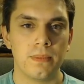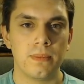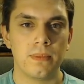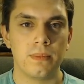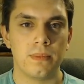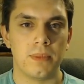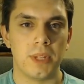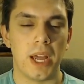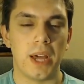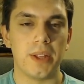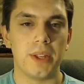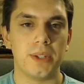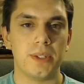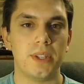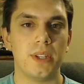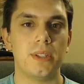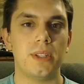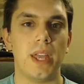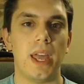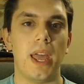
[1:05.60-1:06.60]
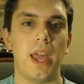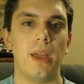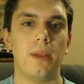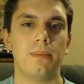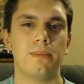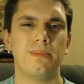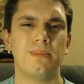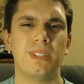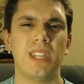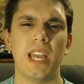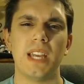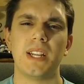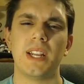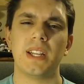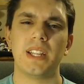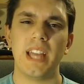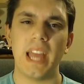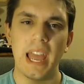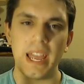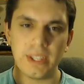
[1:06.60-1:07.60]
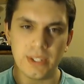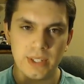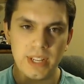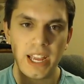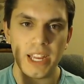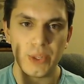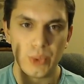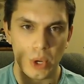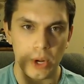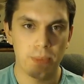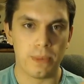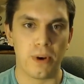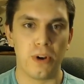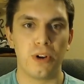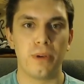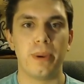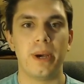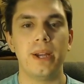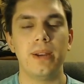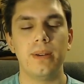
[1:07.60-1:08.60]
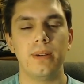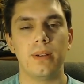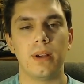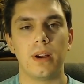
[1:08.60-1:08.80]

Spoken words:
Now this is technically a Stage 1 Pokemon,